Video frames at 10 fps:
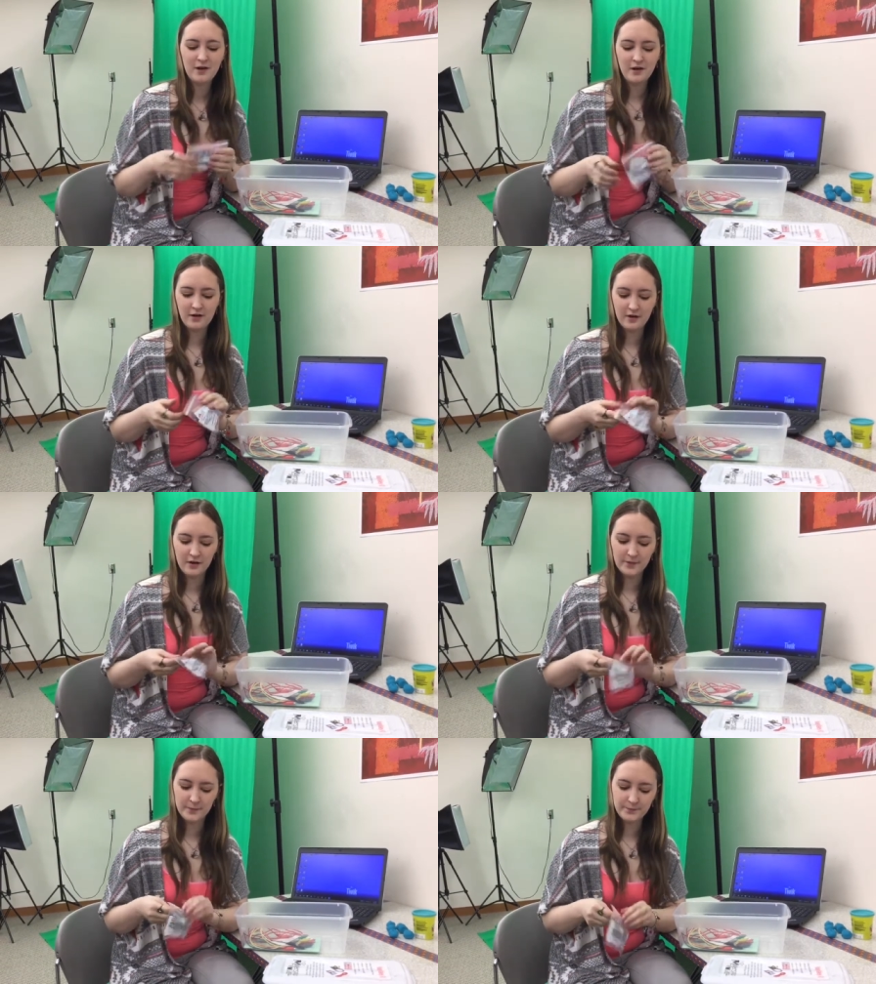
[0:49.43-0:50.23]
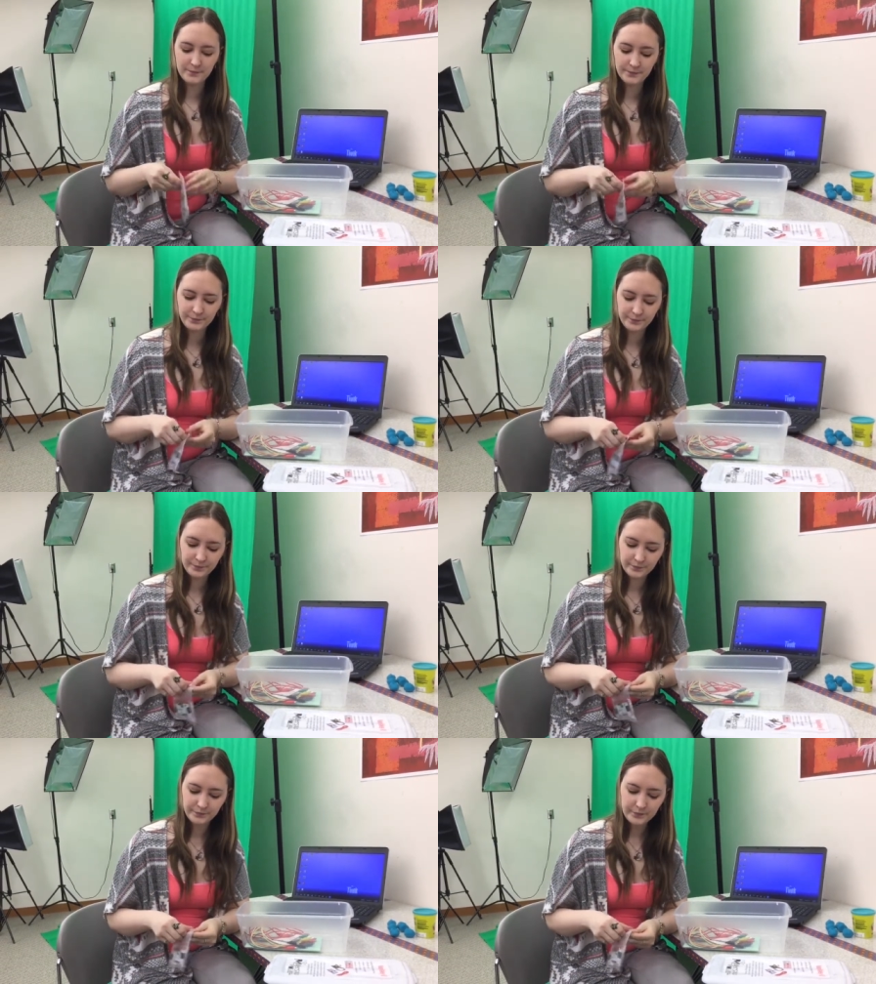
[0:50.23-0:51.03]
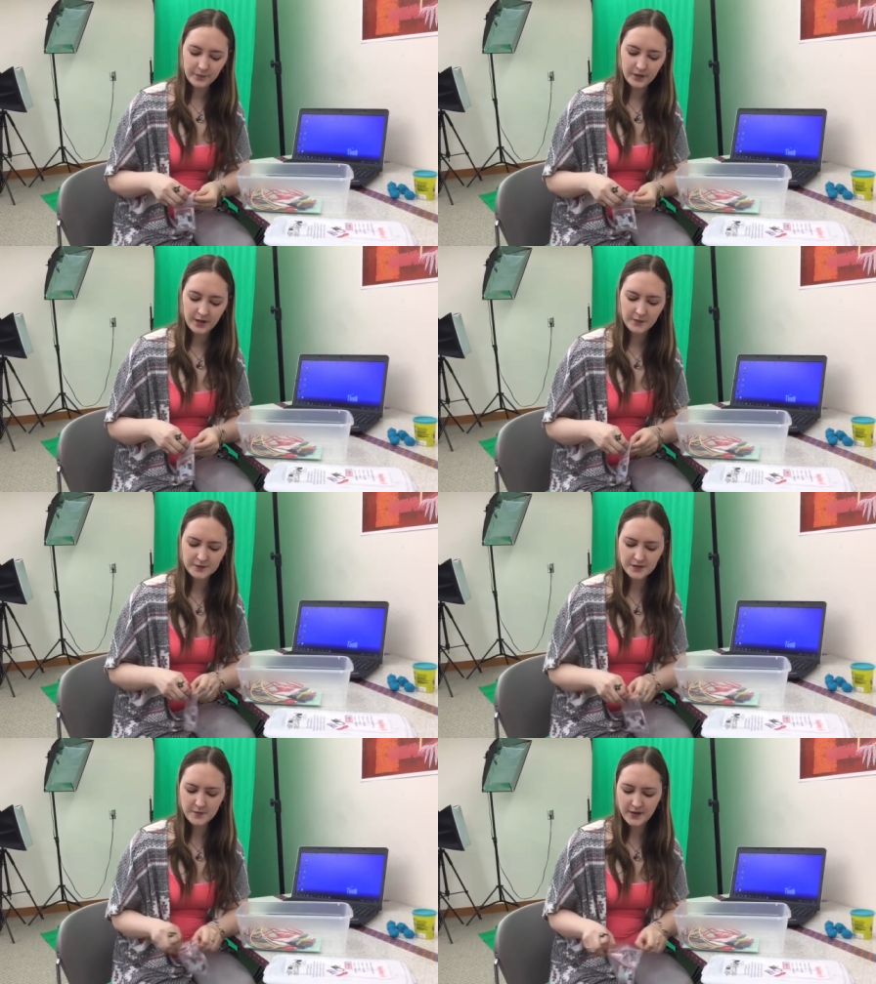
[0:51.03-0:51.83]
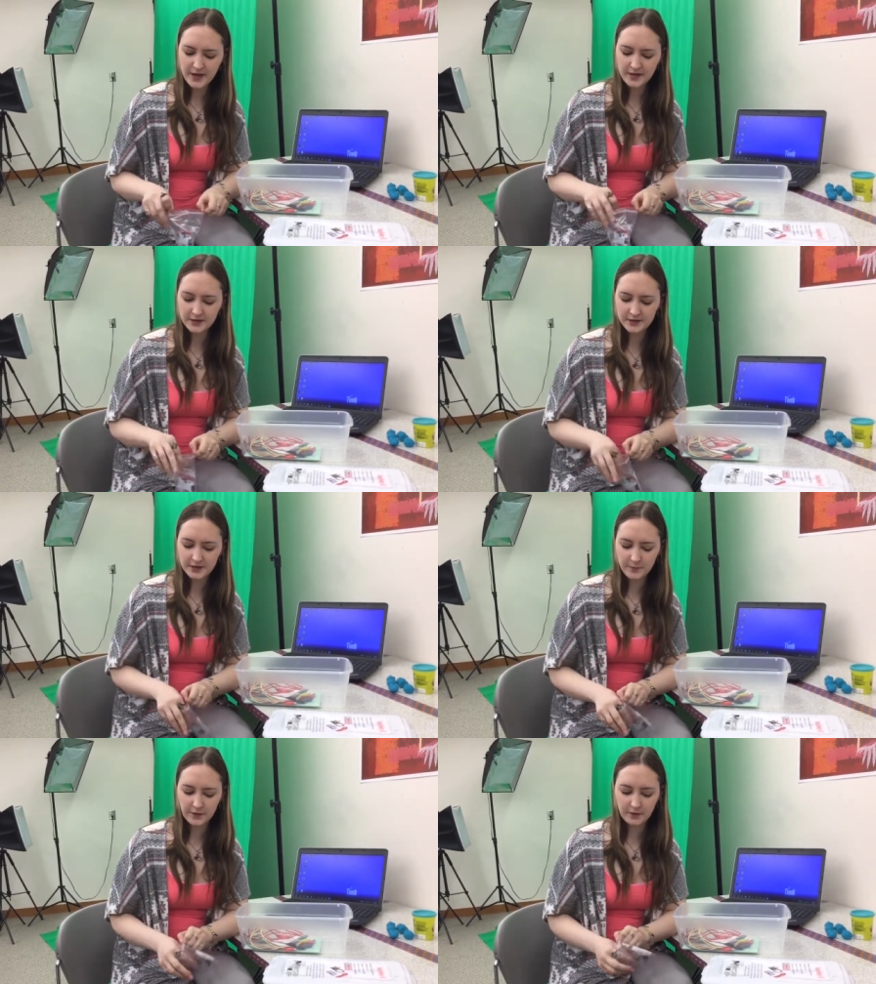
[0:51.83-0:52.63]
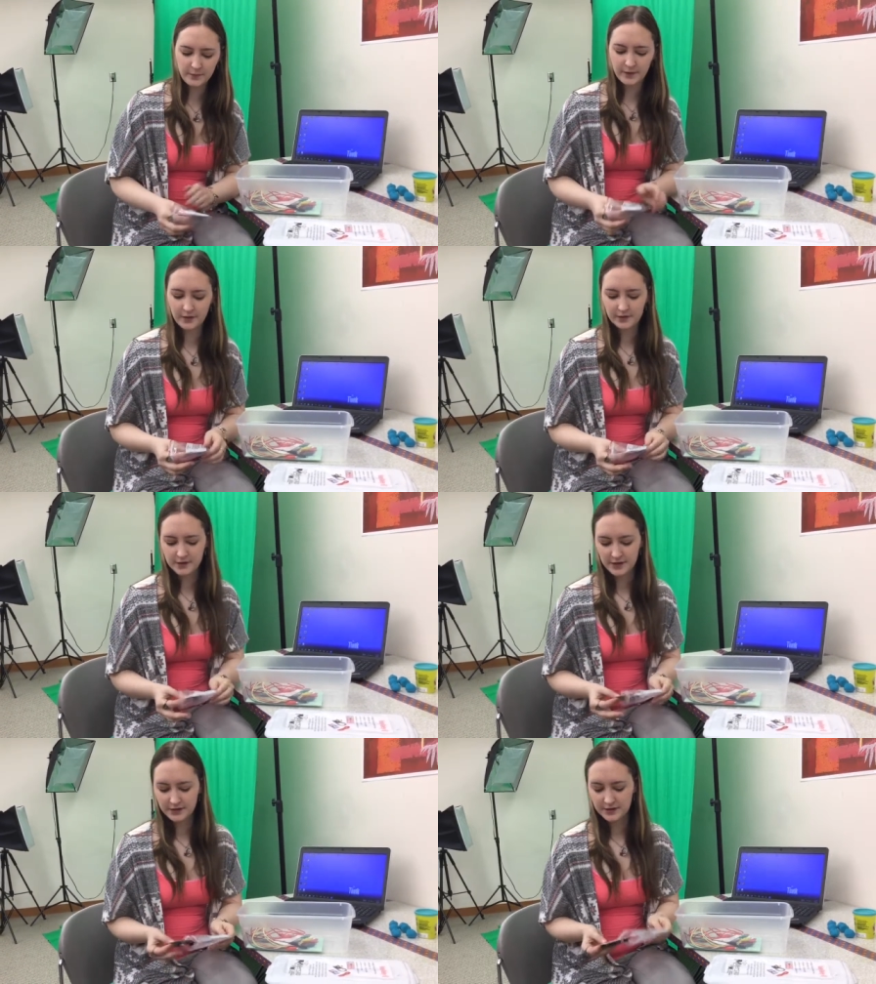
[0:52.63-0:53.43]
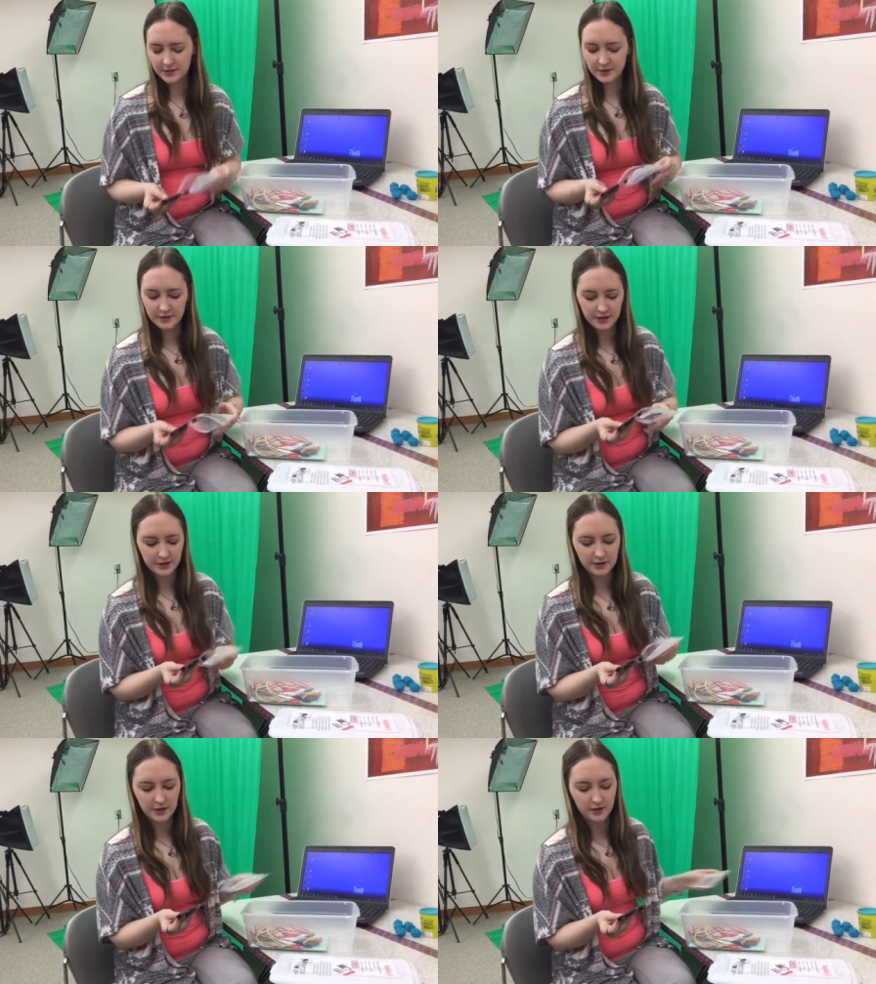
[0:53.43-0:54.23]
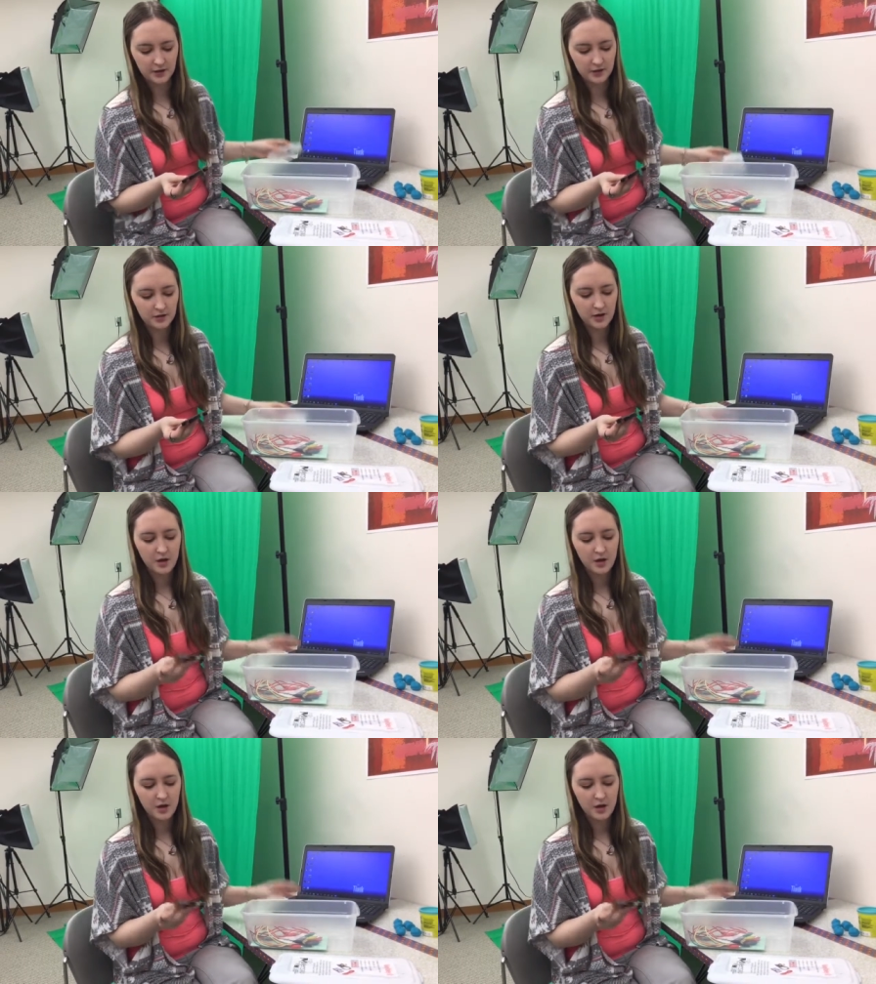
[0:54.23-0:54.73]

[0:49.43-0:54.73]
Comes in a bag to keep all the parts nice and clean and